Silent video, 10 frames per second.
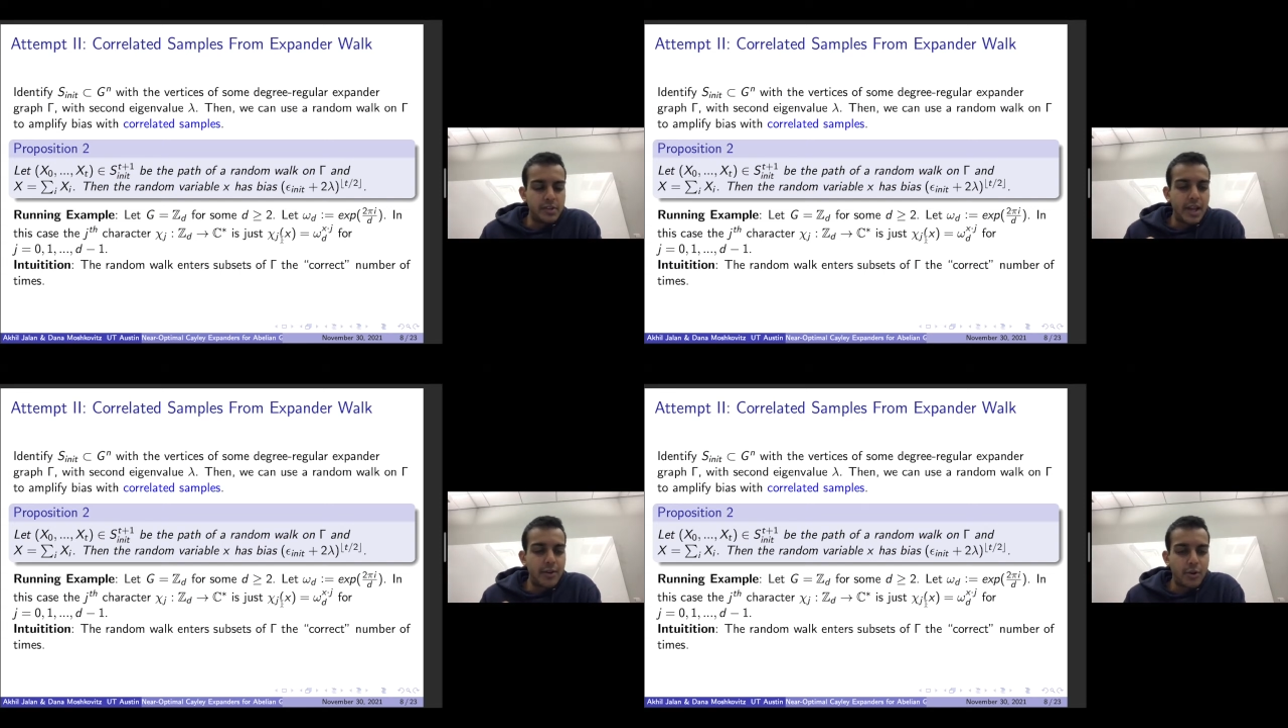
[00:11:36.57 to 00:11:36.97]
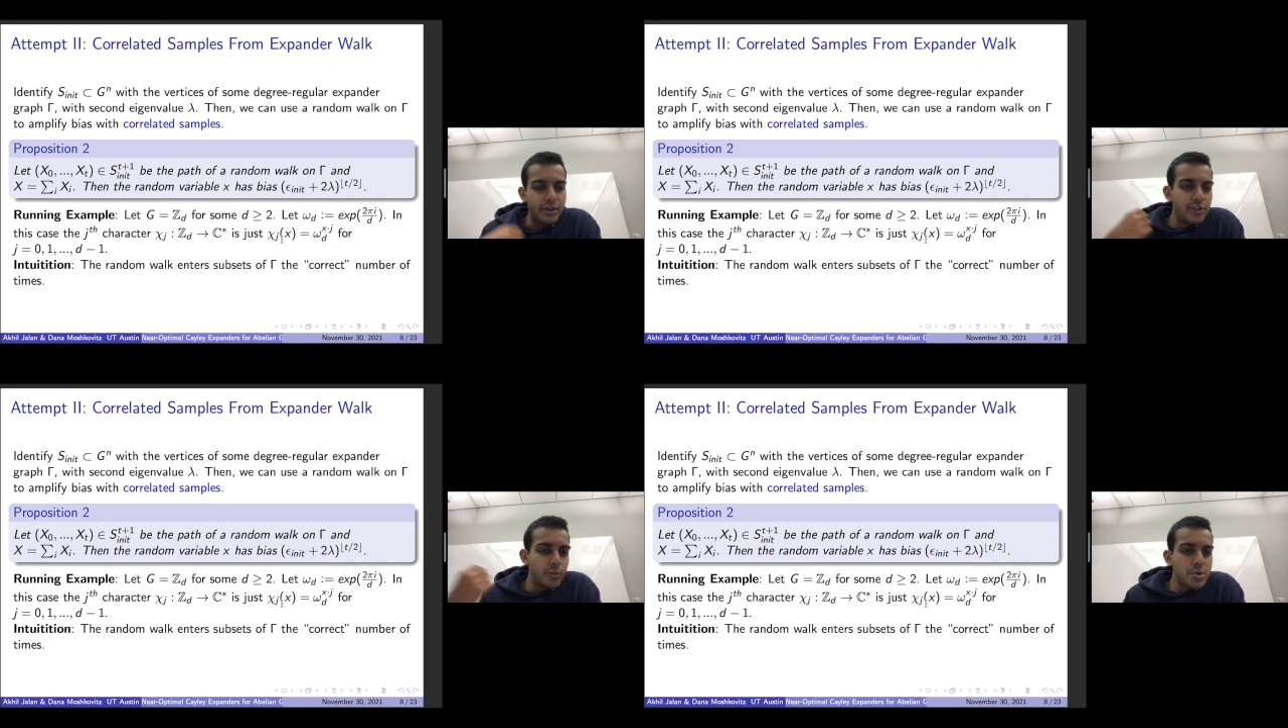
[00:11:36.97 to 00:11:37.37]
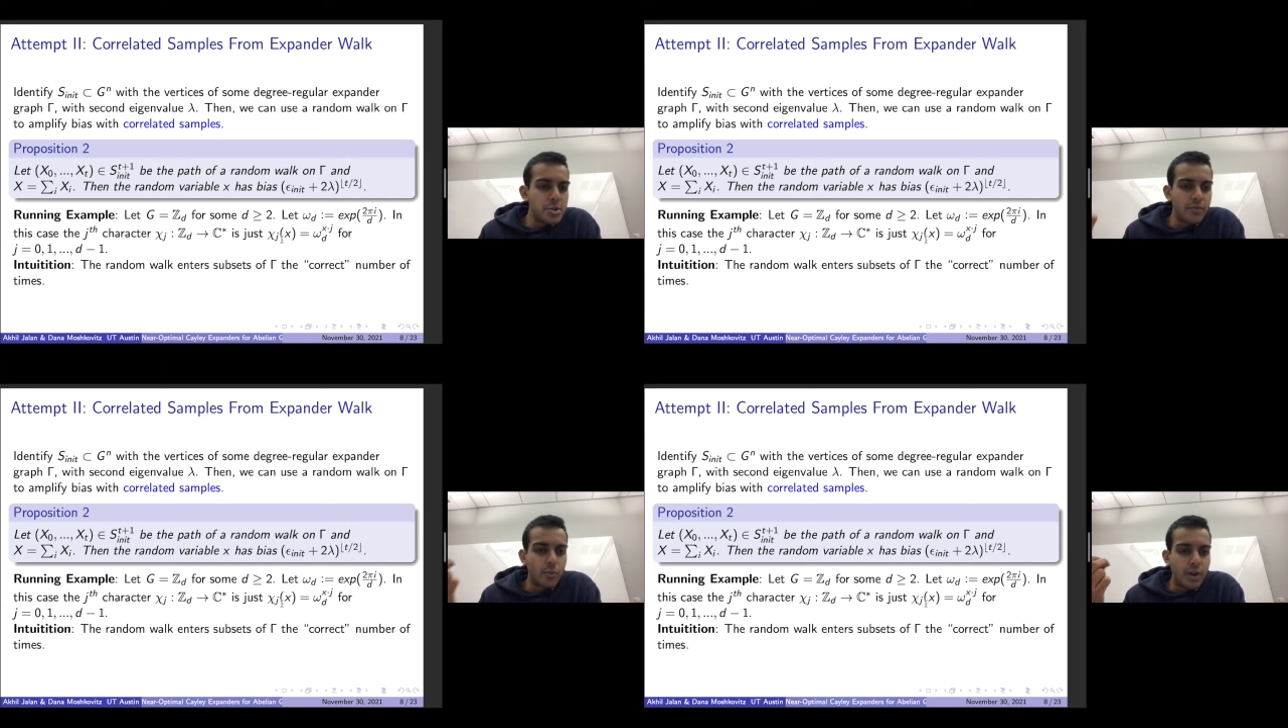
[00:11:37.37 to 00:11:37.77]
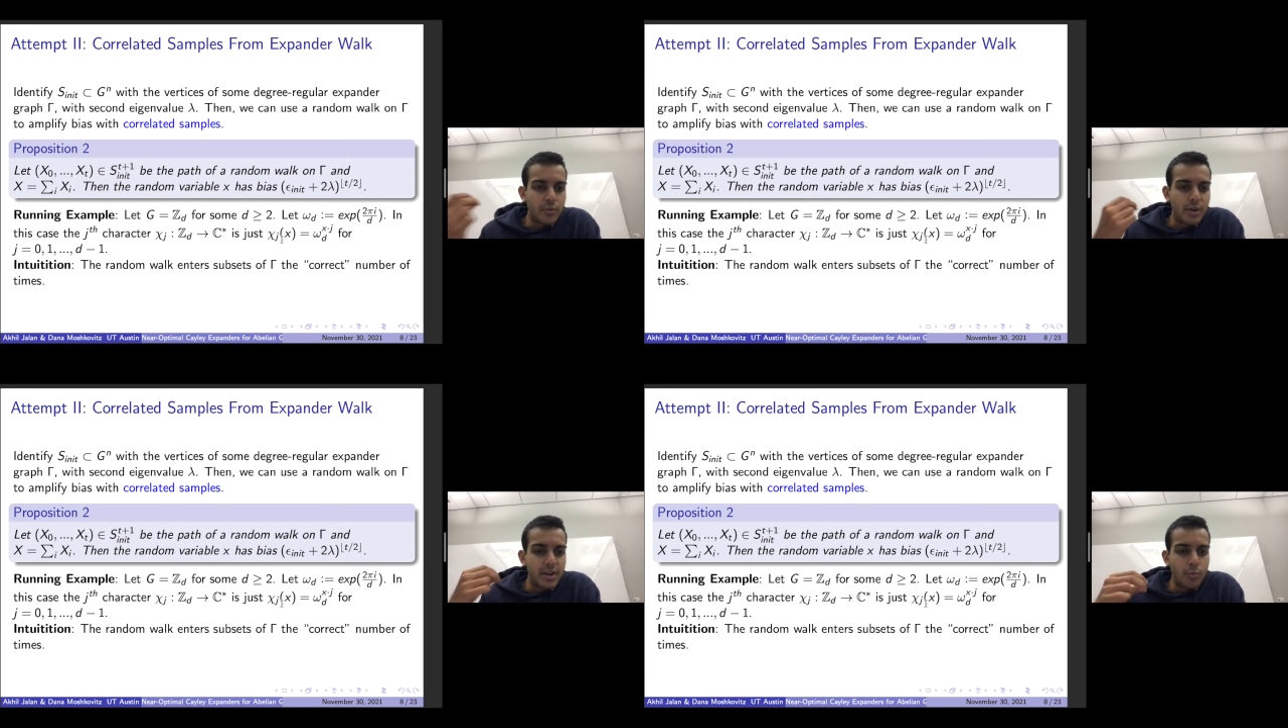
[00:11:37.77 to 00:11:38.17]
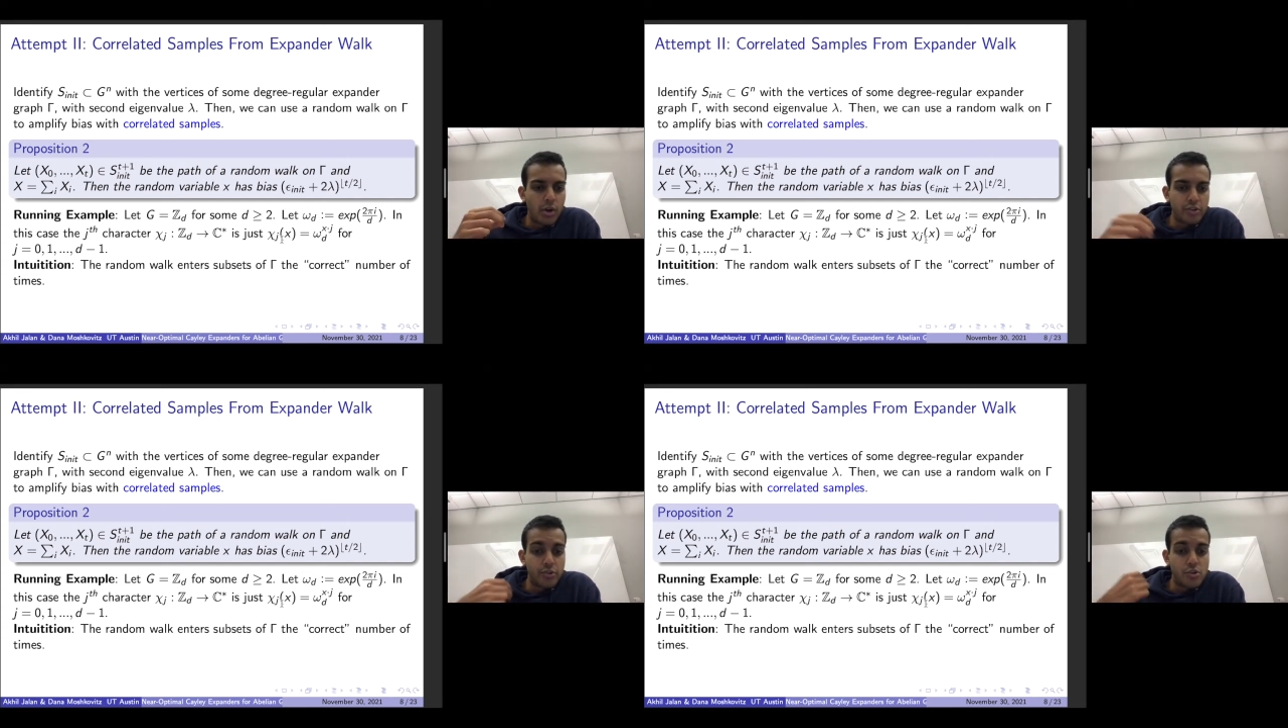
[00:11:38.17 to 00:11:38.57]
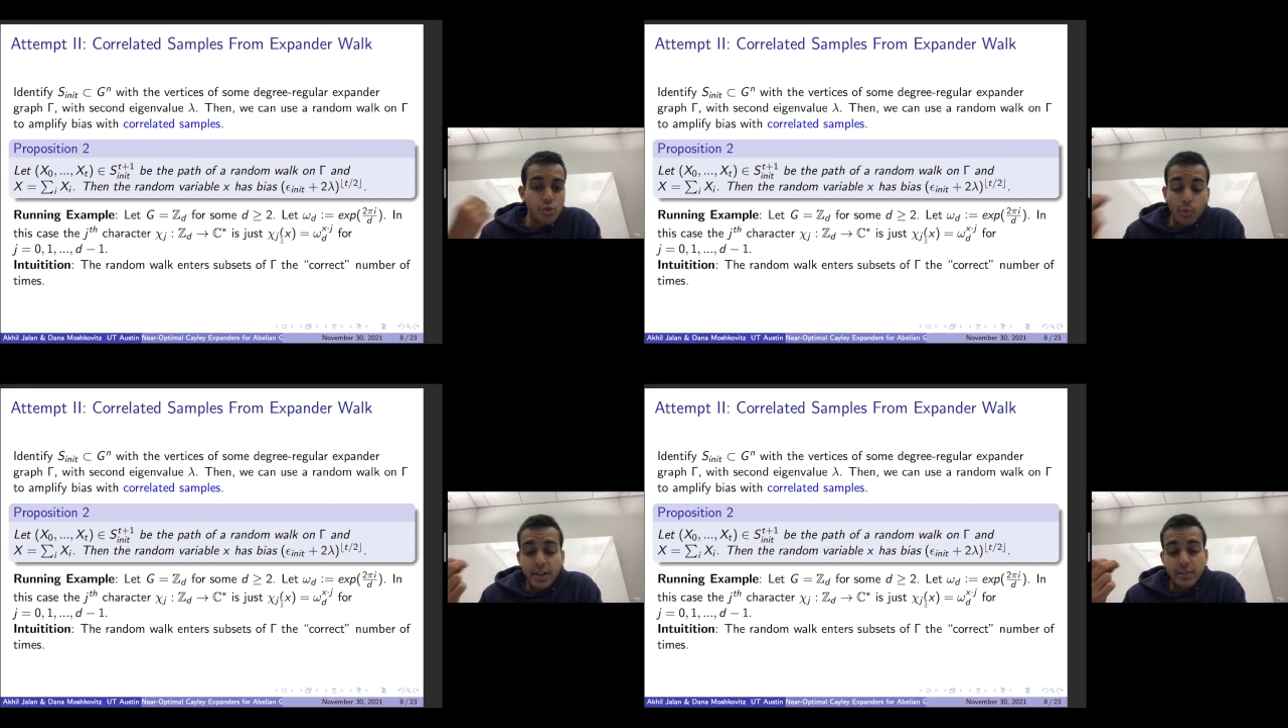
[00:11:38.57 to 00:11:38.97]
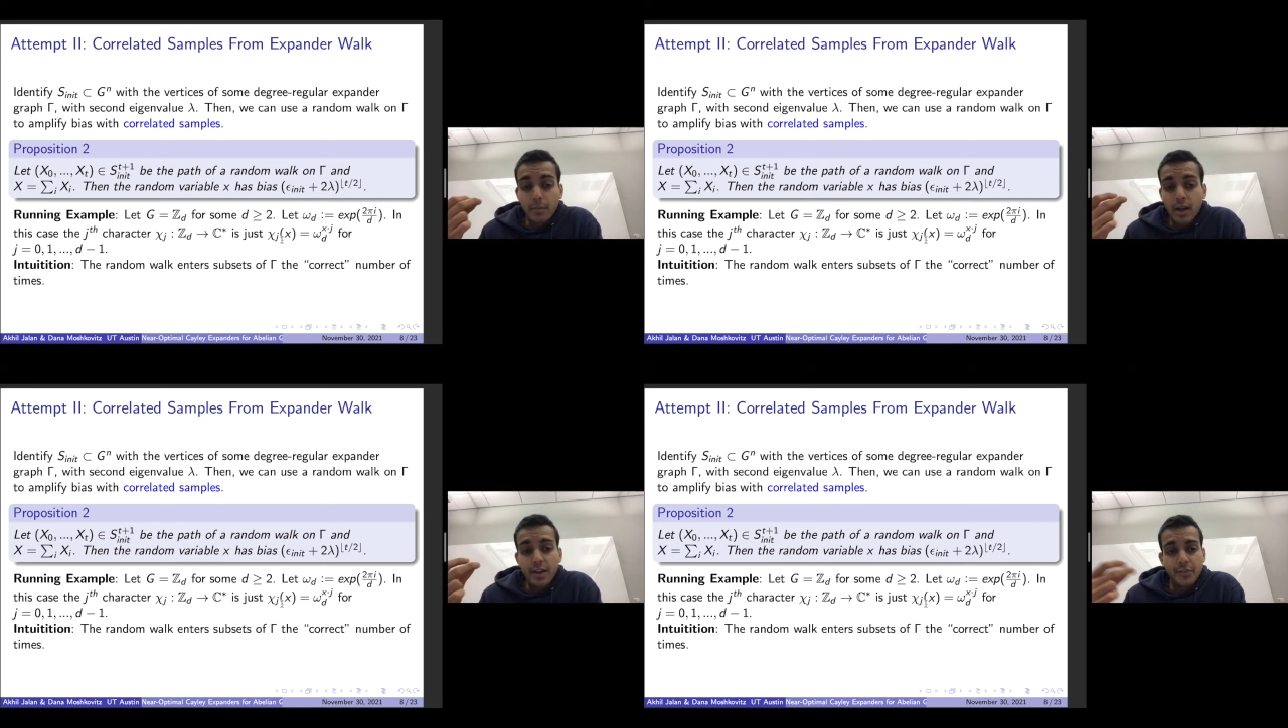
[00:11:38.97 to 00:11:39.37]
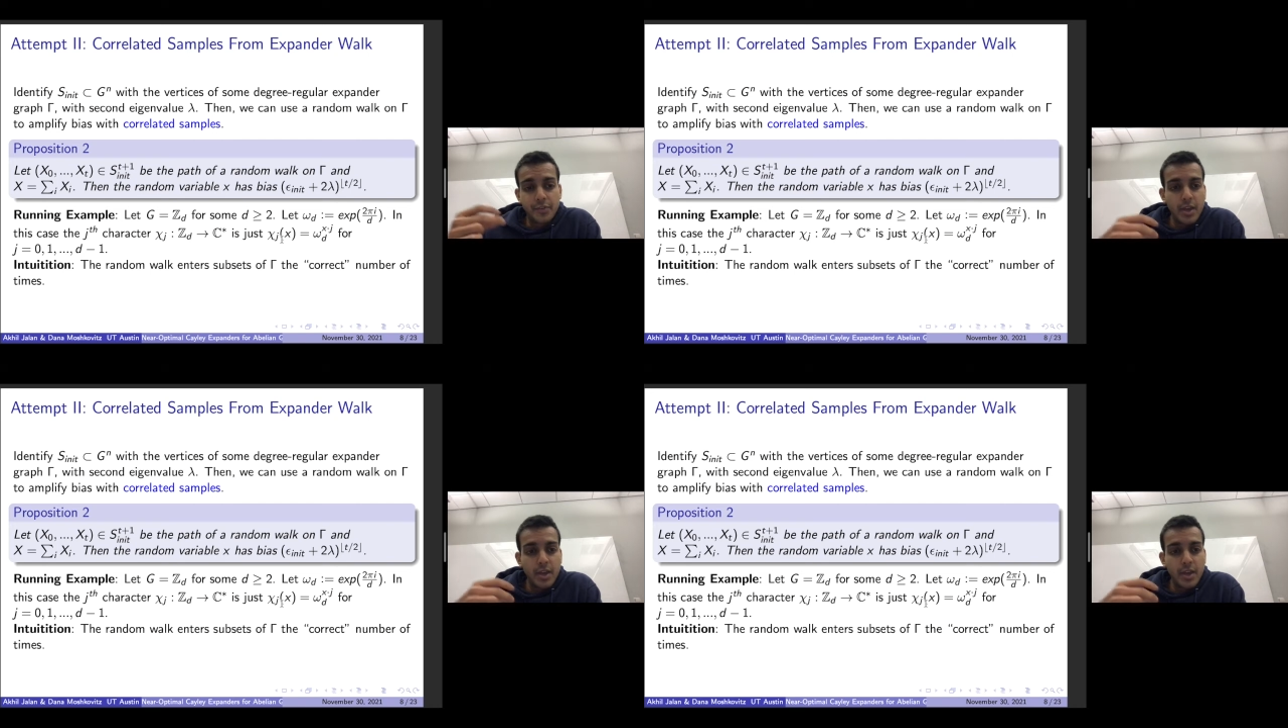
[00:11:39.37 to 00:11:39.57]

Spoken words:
now our intuition for why the random walk should shrink the bias